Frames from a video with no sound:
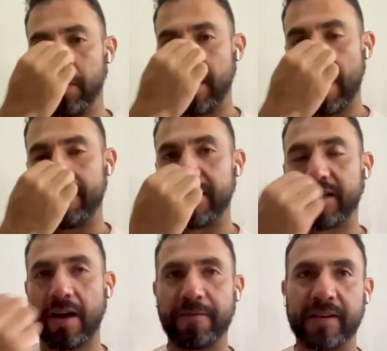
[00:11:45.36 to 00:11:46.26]
We have
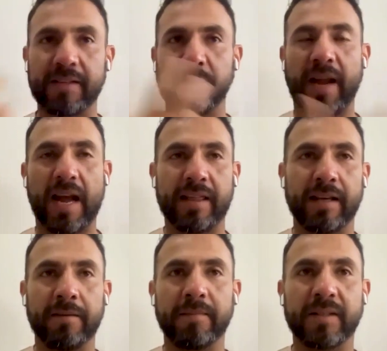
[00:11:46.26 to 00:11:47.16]
this conference, we have
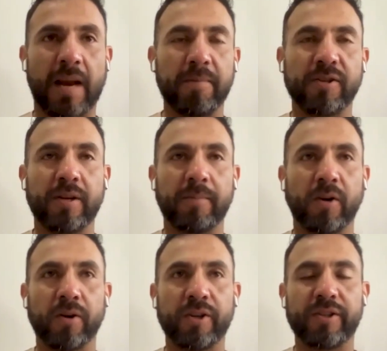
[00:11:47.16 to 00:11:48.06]
the discipleship
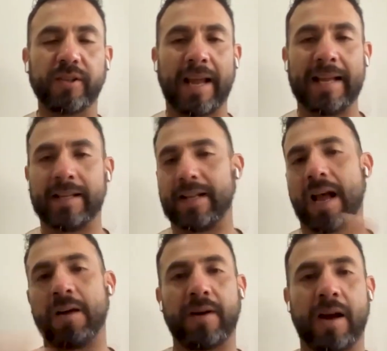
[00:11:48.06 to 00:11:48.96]
course, and
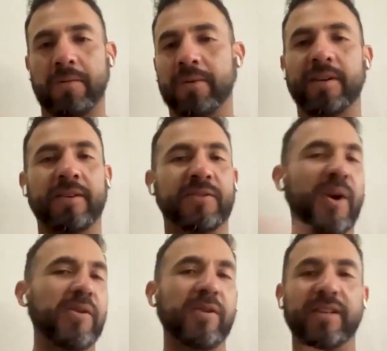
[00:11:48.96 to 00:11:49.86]
our
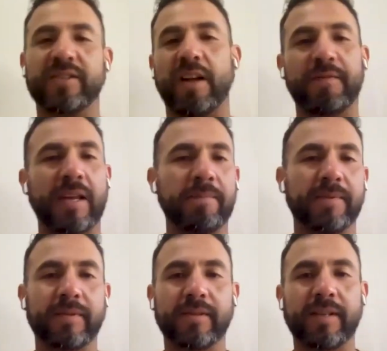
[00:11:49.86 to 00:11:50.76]
regular stuff
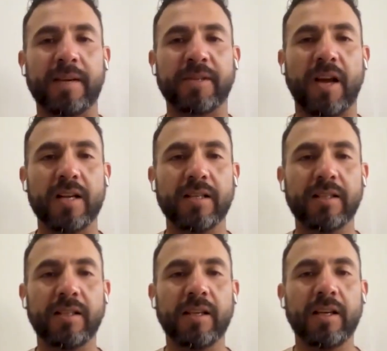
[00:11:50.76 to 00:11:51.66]
keeps on.